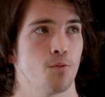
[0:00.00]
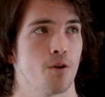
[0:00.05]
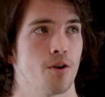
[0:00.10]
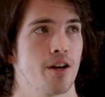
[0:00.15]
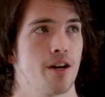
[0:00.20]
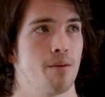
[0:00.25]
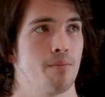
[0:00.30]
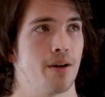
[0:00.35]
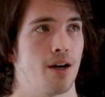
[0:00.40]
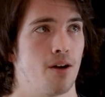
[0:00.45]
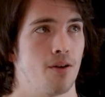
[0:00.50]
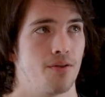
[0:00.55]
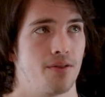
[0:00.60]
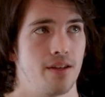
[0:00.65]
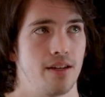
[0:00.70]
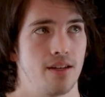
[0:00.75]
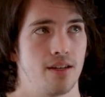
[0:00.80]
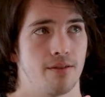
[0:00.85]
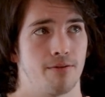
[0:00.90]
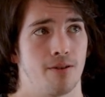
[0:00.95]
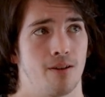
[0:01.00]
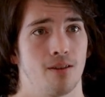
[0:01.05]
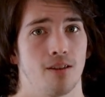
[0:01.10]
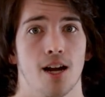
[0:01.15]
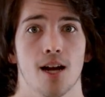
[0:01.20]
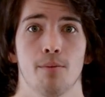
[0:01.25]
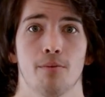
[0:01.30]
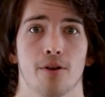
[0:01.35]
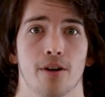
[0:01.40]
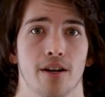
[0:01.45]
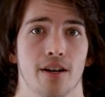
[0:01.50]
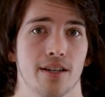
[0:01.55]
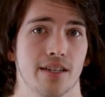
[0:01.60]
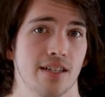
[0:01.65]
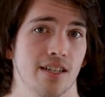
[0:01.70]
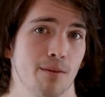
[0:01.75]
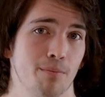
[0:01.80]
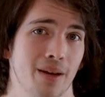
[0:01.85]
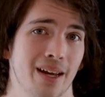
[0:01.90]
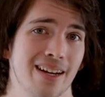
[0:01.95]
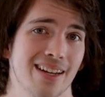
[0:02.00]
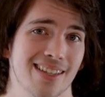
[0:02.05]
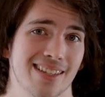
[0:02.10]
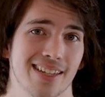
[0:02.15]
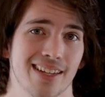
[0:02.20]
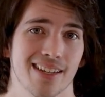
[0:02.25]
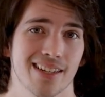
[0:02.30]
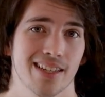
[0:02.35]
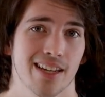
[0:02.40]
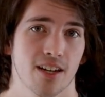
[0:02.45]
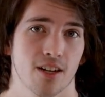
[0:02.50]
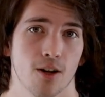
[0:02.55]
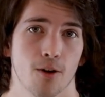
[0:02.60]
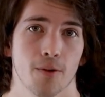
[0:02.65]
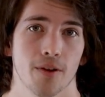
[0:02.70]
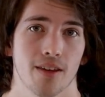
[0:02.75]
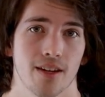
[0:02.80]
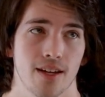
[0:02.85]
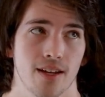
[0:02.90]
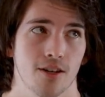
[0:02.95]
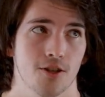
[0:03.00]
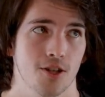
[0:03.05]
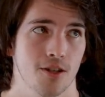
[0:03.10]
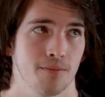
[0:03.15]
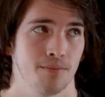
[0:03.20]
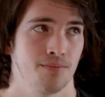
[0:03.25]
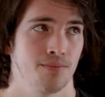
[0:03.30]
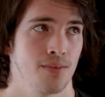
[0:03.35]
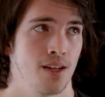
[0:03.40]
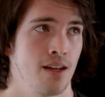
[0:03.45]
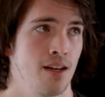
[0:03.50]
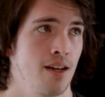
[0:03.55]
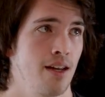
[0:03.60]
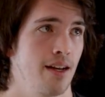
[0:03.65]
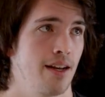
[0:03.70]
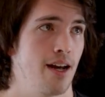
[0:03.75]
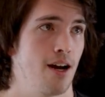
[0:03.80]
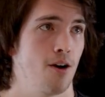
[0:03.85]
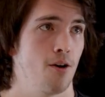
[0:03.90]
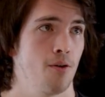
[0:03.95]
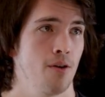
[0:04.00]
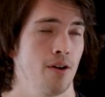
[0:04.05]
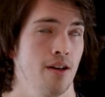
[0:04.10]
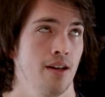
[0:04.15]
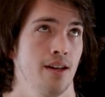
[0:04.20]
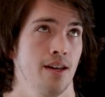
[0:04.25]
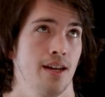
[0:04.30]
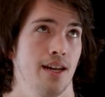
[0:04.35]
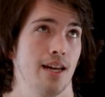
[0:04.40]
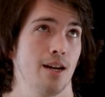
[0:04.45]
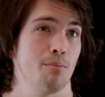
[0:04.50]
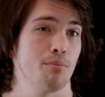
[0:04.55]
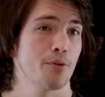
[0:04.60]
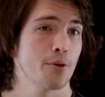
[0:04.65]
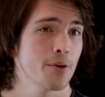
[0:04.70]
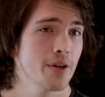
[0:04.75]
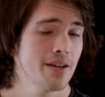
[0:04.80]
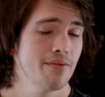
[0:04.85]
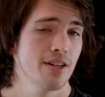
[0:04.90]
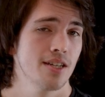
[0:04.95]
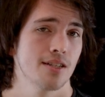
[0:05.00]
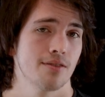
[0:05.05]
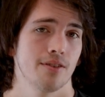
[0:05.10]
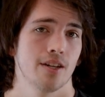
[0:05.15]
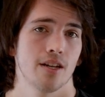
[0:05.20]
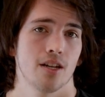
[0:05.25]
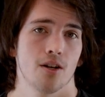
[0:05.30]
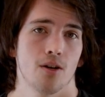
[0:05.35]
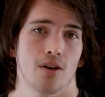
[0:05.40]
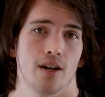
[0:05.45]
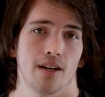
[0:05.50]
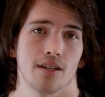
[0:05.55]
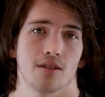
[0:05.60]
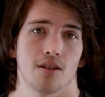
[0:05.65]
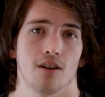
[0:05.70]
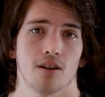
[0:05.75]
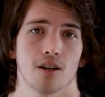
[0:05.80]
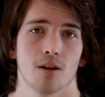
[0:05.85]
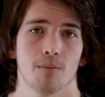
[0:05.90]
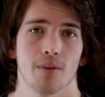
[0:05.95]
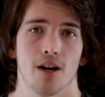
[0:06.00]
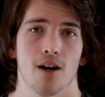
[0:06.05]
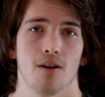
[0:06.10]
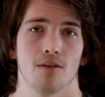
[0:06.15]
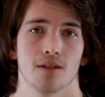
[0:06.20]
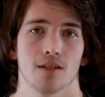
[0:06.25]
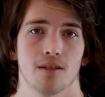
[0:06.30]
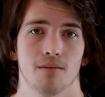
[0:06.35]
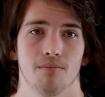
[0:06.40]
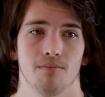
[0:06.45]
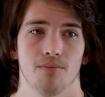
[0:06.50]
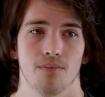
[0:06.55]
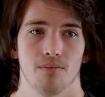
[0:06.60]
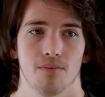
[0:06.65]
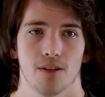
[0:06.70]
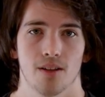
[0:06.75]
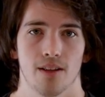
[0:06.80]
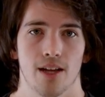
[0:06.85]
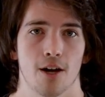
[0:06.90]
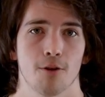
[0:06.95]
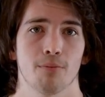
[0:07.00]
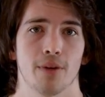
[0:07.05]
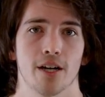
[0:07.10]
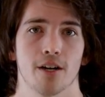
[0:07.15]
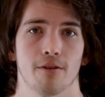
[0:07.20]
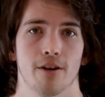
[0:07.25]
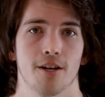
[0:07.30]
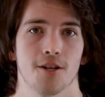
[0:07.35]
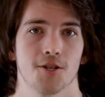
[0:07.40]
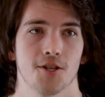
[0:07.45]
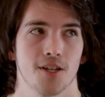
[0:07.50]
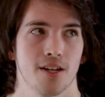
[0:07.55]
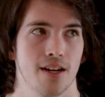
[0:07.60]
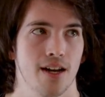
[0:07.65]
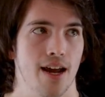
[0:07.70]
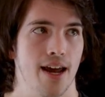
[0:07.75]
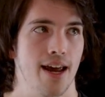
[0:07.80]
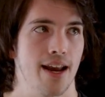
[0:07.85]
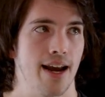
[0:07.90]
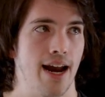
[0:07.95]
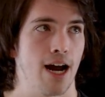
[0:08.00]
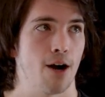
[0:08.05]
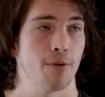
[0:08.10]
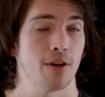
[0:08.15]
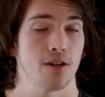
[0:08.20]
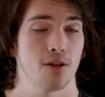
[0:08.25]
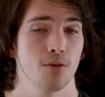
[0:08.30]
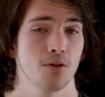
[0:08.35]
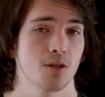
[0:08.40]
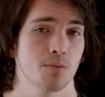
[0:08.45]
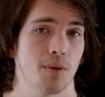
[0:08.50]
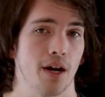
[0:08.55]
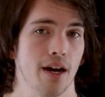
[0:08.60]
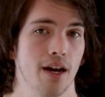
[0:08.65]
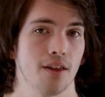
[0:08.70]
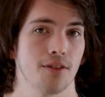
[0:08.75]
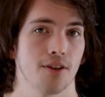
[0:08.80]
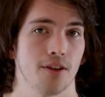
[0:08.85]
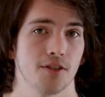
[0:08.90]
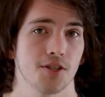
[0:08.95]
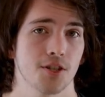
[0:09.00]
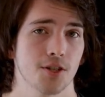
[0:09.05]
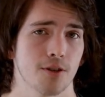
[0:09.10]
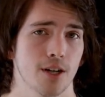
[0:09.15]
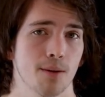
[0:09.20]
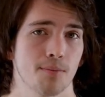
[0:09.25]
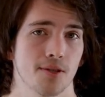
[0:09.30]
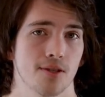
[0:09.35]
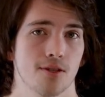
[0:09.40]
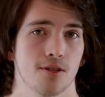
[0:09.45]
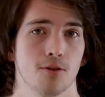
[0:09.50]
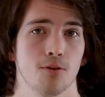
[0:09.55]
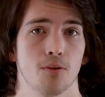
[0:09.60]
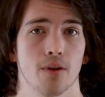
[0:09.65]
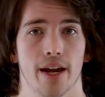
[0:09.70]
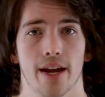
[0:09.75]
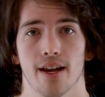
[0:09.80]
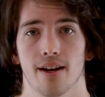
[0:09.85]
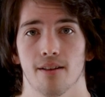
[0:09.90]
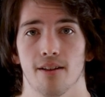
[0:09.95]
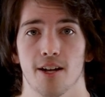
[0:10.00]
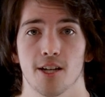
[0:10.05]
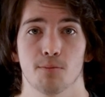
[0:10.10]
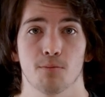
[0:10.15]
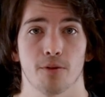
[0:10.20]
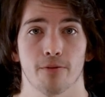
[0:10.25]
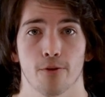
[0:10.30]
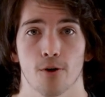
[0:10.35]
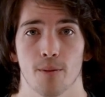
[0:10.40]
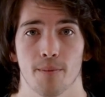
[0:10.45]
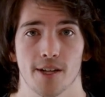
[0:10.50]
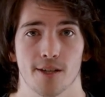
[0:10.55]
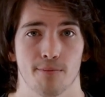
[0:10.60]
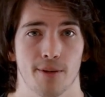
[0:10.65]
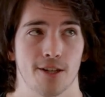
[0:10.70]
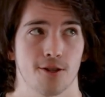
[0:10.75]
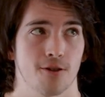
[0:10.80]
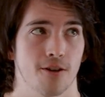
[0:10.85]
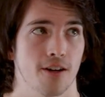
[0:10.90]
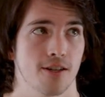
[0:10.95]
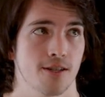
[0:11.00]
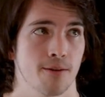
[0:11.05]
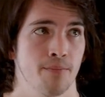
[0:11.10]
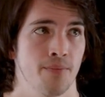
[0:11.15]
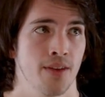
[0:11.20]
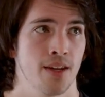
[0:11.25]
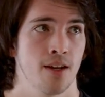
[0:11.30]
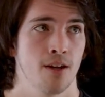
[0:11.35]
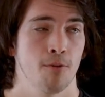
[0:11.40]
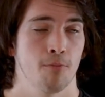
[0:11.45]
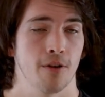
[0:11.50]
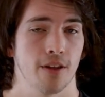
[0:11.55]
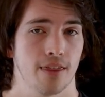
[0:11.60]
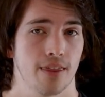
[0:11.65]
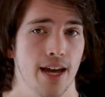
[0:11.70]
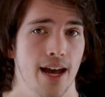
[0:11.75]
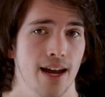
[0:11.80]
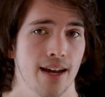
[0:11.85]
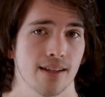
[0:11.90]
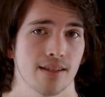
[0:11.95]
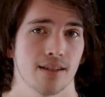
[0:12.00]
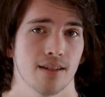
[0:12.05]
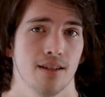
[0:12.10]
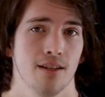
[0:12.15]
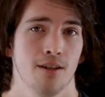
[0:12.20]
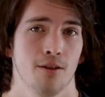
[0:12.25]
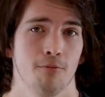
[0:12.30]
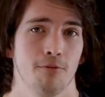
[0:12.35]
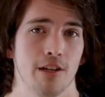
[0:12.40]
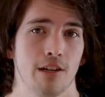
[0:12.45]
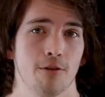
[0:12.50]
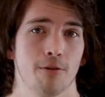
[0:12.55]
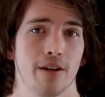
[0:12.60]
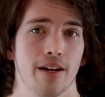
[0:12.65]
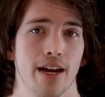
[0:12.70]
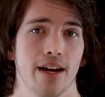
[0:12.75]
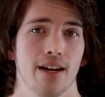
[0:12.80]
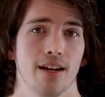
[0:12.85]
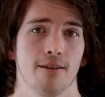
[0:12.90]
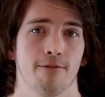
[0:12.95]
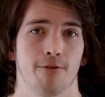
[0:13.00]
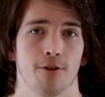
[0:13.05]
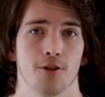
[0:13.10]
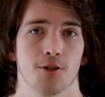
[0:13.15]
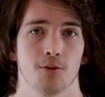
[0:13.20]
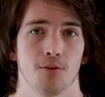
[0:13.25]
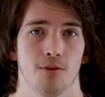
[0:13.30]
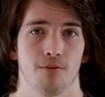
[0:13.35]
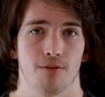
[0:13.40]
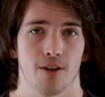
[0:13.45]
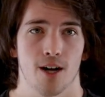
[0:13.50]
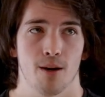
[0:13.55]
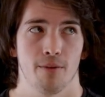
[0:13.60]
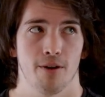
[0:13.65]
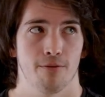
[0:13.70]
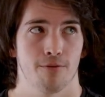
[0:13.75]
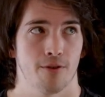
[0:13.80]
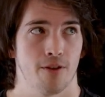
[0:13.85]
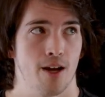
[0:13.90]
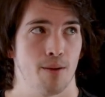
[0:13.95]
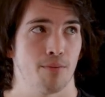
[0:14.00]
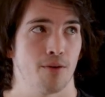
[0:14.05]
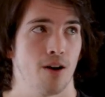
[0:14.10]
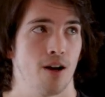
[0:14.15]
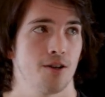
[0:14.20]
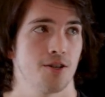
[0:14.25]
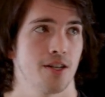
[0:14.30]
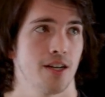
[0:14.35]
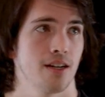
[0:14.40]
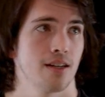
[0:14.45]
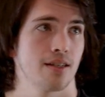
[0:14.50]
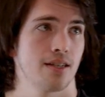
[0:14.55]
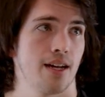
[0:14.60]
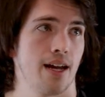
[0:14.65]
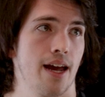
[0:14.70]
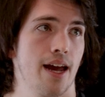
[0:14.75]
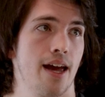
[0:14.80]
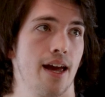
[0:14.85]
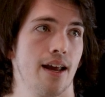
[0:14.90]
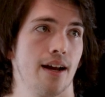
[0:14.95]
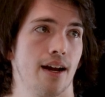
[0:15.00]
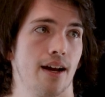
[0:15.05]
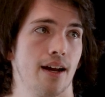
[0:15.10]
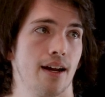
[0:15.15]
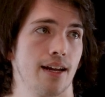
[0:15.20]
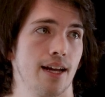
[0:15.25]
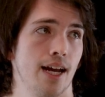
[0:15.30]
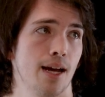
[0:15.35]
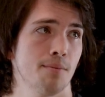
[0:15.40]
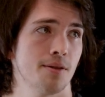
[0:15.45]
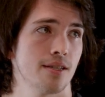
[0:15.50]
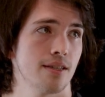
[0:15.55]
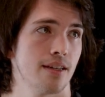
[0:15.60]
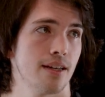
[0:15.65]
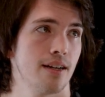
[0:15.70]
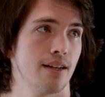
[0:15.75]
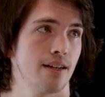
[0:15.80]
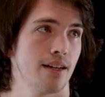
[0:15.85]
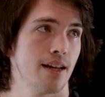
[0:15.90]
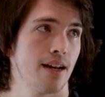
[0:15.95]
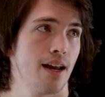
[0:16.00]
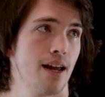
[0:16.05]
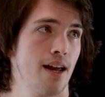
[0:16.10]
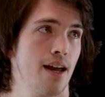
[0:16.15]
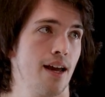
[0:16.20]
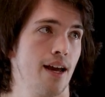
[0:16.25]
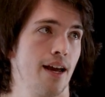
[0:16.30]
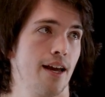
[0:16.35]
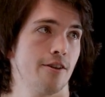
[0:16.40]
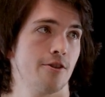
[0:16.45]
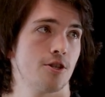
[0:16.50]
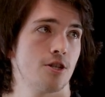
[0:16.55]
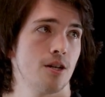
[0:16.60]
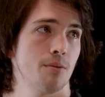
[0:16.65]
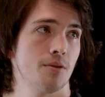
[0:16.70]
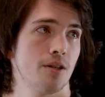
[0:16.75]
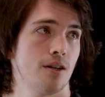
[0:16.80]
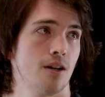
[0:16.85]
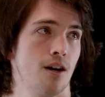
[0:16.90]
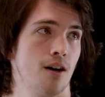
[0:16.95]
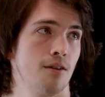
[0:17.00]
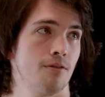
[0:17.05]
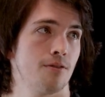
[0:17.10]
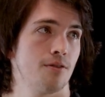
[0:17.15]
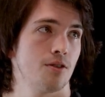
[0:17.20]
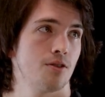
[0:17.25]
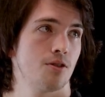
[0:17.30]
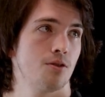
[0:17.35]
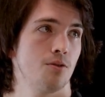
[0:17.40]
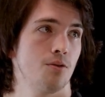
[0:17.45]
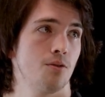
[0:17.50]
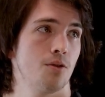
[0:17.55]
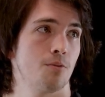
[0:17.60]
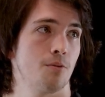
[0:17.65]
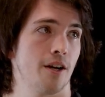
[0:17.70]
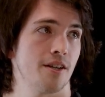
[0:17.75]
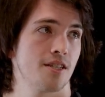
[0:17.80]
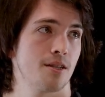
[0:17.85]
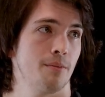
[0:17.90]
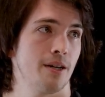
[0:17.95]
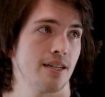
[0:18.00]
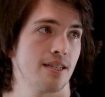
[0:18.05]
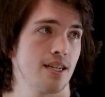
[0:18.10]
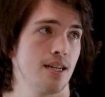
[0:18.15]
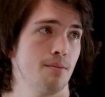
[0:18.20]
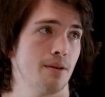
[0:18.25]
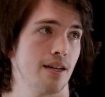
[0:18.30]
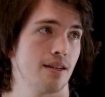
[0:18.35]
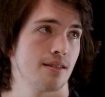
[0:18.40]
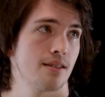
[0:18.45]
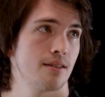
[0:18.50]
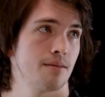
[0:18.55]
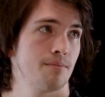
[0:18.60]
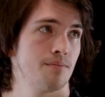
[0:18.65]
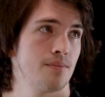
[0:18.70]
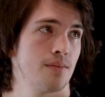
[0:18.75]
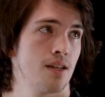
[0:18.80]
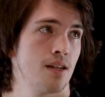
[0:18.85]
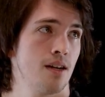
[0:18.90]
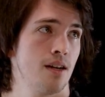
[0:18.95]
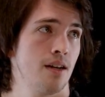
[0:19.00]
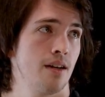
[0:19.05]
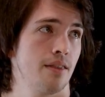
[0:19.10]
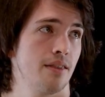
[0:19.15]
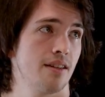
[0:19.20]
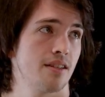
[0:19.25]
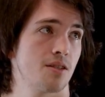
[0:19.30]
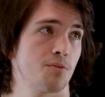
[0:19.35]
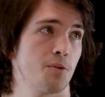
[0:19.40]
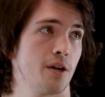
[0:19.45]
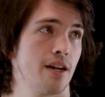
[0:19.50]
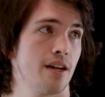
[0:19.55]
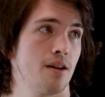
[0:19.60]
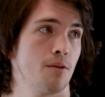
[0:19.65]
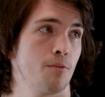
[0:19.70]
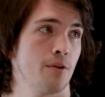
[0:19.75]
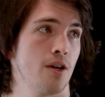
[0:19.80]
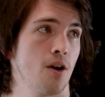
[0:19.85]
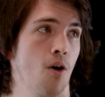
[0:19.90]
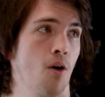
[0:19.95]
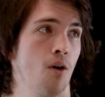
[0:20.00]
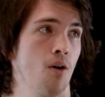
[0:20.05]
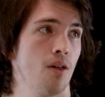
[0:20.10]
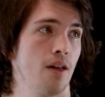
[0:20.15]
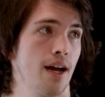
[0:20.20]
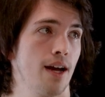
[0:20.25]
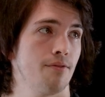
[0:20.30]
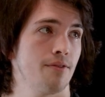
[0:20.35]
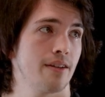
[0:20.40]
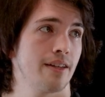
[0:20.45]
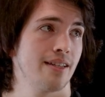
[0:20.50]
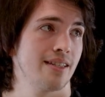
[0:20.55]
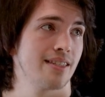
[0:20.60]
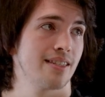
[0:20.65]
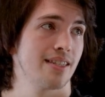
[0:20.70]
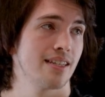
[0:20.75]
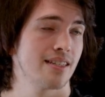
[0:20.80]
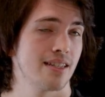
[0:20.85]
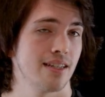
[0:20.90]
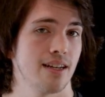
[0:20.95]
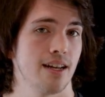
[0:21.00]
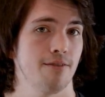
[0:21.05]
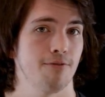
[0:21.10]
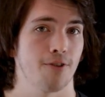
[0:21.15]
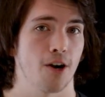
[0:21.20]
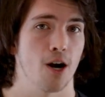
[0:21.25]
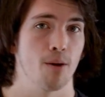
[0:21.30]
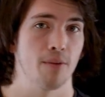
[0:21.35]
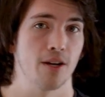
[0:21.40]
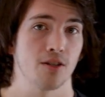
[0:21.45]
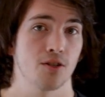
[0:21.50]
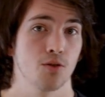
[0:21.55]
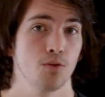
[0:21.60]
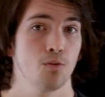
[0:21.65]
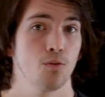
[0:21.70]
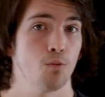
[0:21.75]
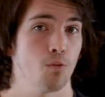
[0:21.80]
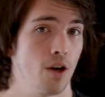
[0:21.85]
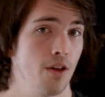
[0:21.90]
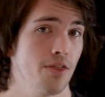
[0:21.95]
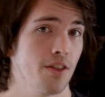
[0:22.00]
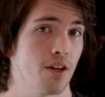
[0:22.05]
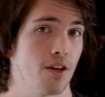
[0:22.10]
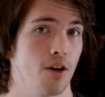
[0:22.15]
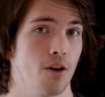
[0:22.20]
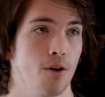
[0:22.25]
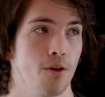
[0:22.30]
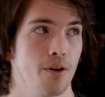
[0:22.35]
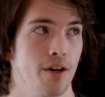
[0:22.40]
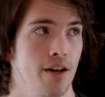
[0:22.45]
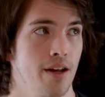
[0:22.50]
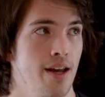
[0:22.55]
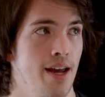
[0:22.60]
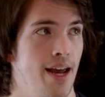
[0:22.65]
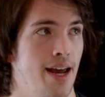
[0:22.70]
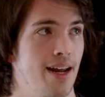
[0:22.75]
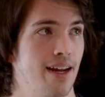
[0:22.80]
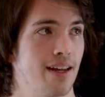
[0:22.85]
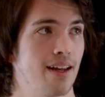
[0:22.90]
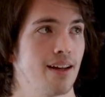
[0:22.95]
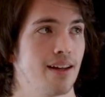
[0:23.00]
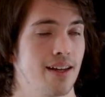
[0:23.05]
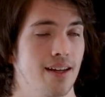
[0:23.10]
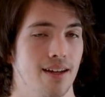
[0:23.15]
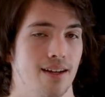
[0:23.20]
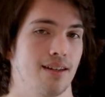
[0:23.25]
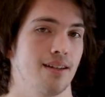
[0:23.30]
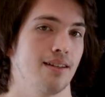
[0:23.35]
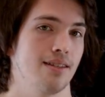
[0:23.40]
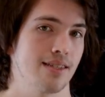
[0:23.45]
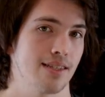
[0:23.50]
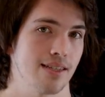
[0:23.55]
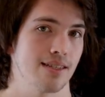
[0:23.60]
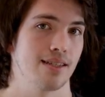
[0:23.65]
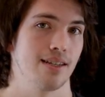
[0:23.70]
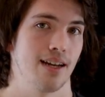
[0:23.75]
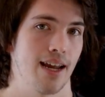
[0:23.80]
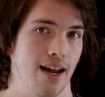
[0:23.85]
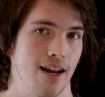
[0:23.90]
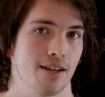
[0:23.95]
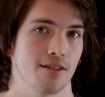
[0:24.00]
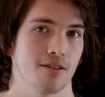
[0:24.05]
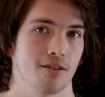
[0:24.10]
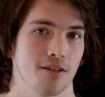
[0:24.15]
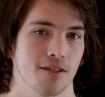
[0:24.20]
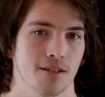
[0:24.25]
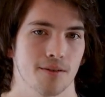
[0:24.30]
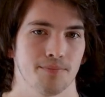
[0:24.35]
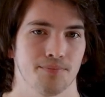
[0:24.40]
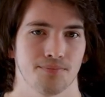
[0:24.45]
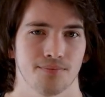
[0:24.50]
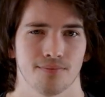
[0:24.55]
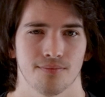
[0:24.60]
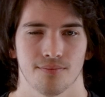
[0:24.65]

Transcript: to worry about the different libraries and dependencies that go with each. Now, in a previous video, I talk about cloud migration and how we use Python scripts to analyze performance metrics. With that, we created a virtual environment for that project, and I encapsulated it and shipped it off to the rest of my teammates. This way, we all have a consistent environment to run the code and can get consistent answers.